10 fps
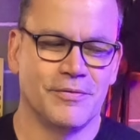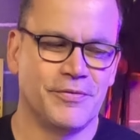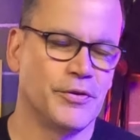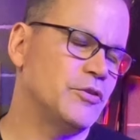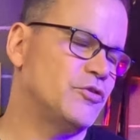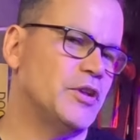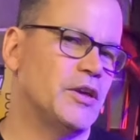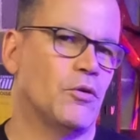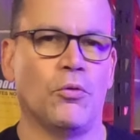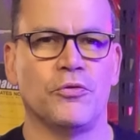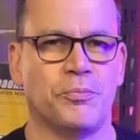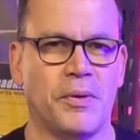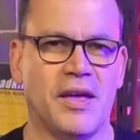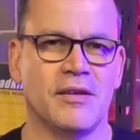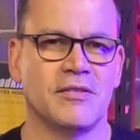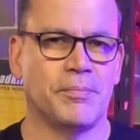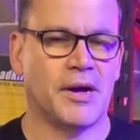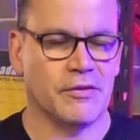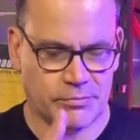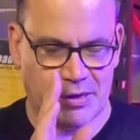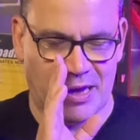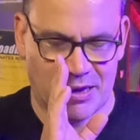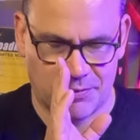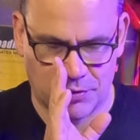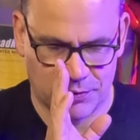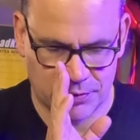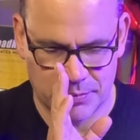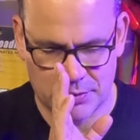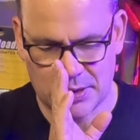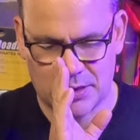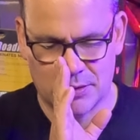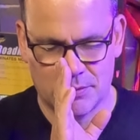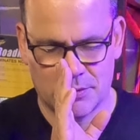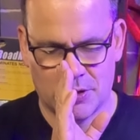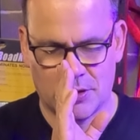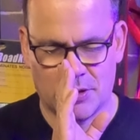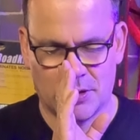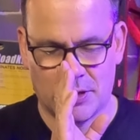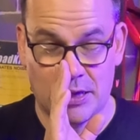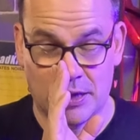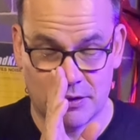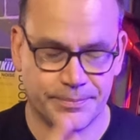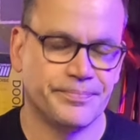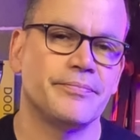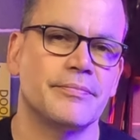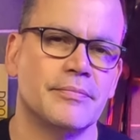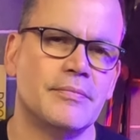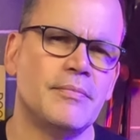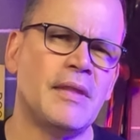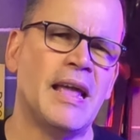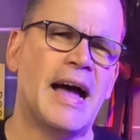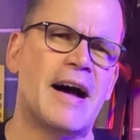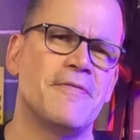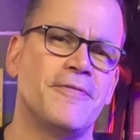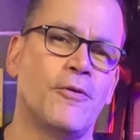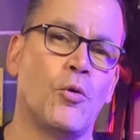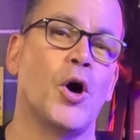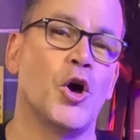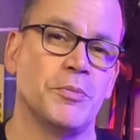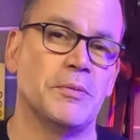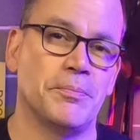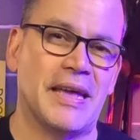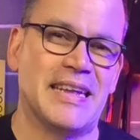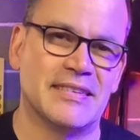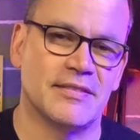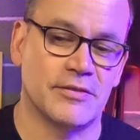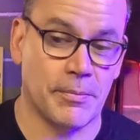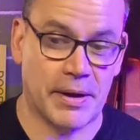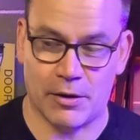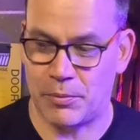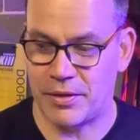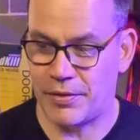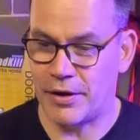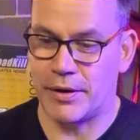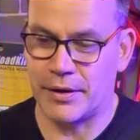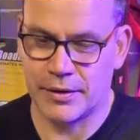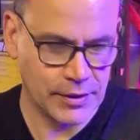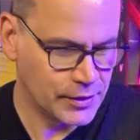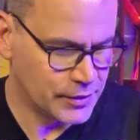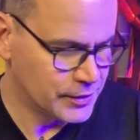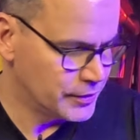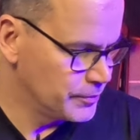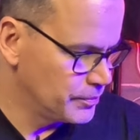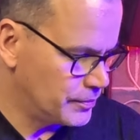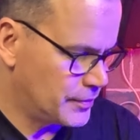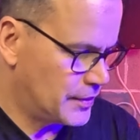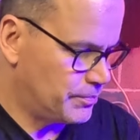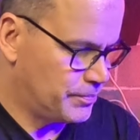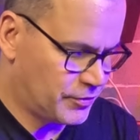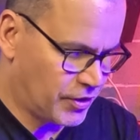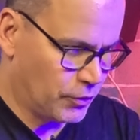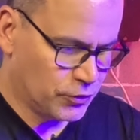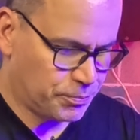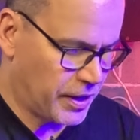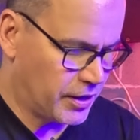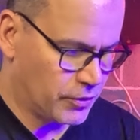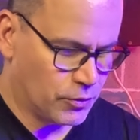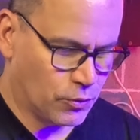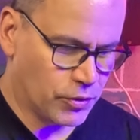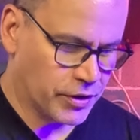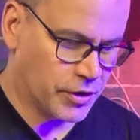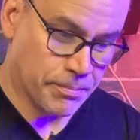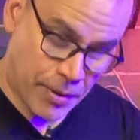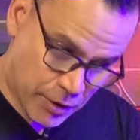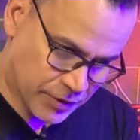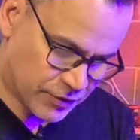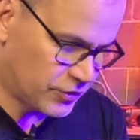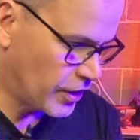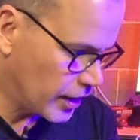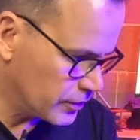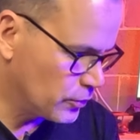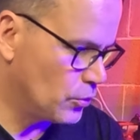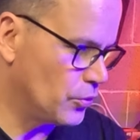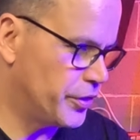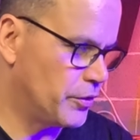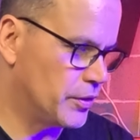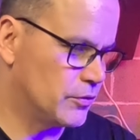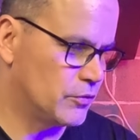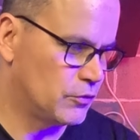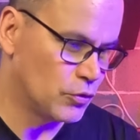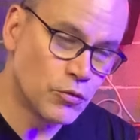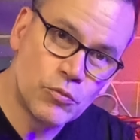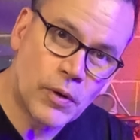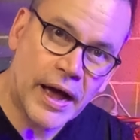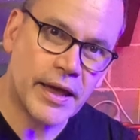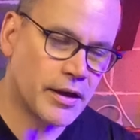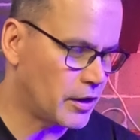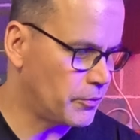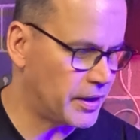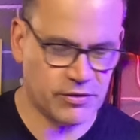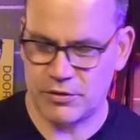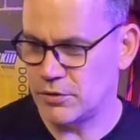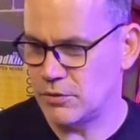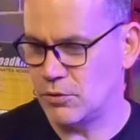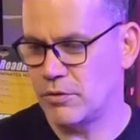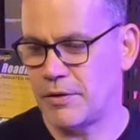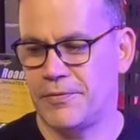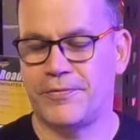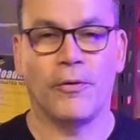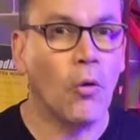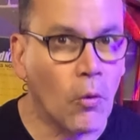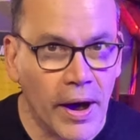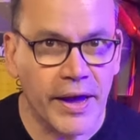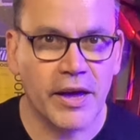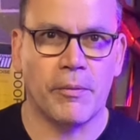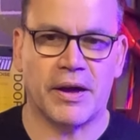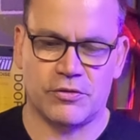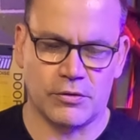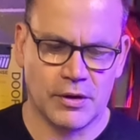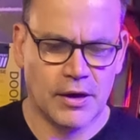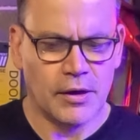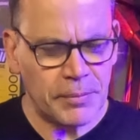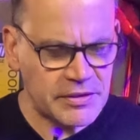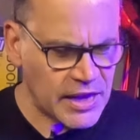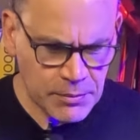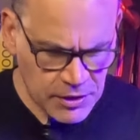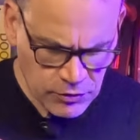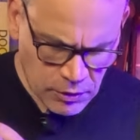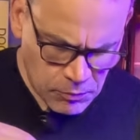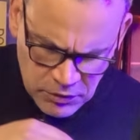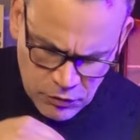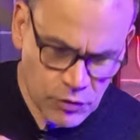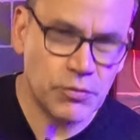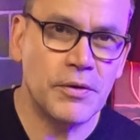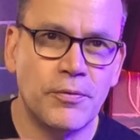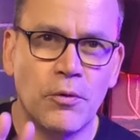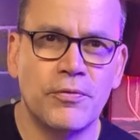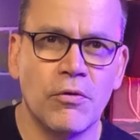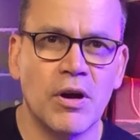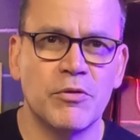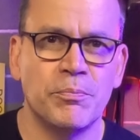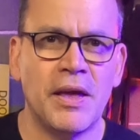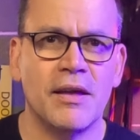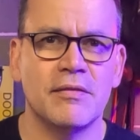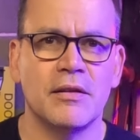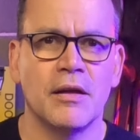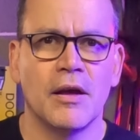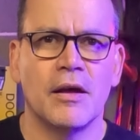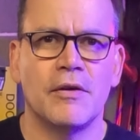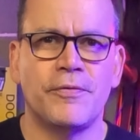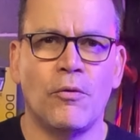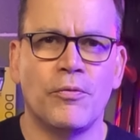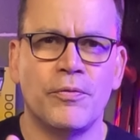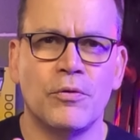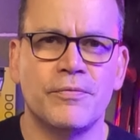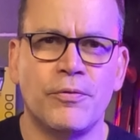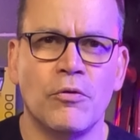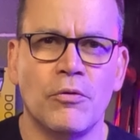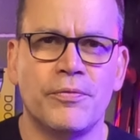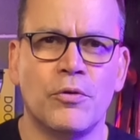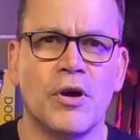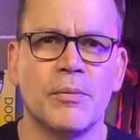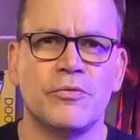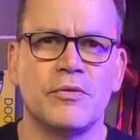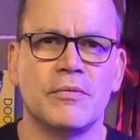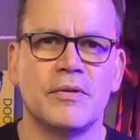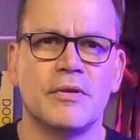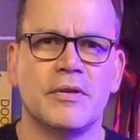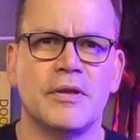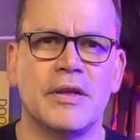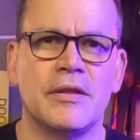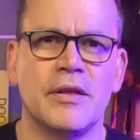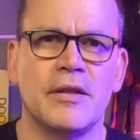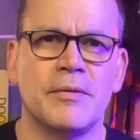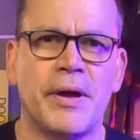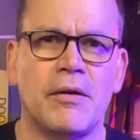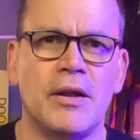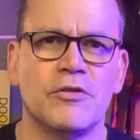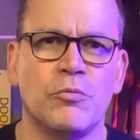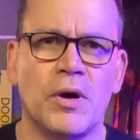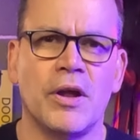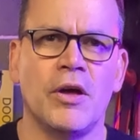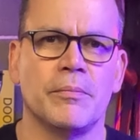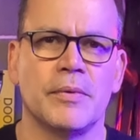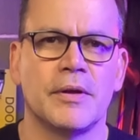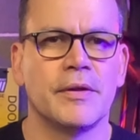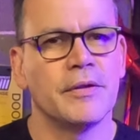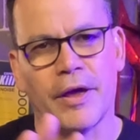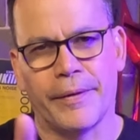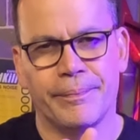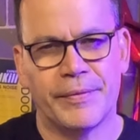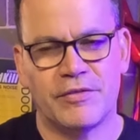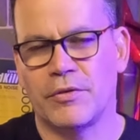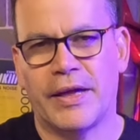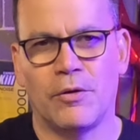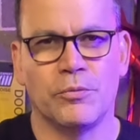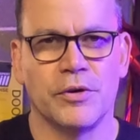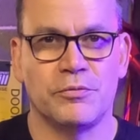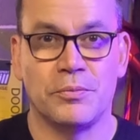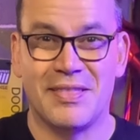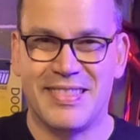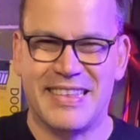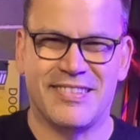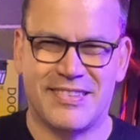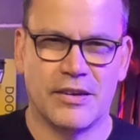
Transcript: virtually all speakers, apart from a handful from Morel and Helix, are 4-ohm impedance, no matter whether they're a single speaker or a component set, or they're a 2-way coaxial or a 4-way coaxial. But Damon, it's got 1, 2, 3, 4 4-ohm speakers, and 4 ohms in parallel is 1 ohm. No, that's not how it works with this